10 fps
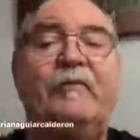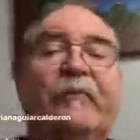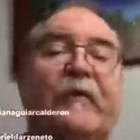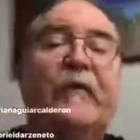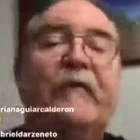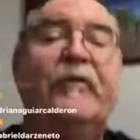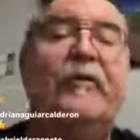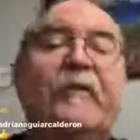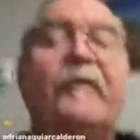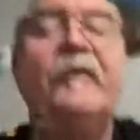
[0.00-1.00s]
because he
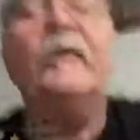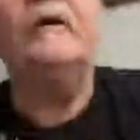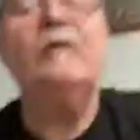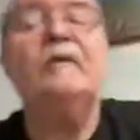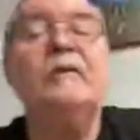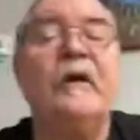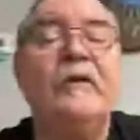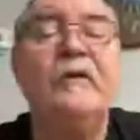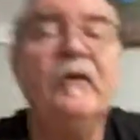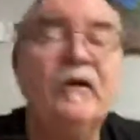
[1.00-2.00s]
understands
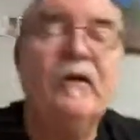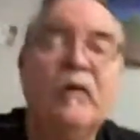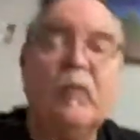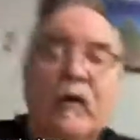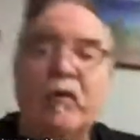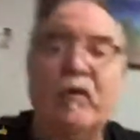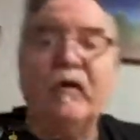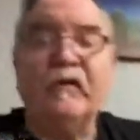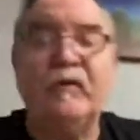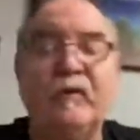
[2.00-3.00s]

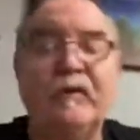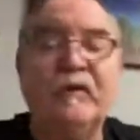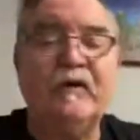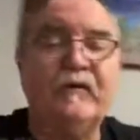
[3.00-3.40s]
intuitively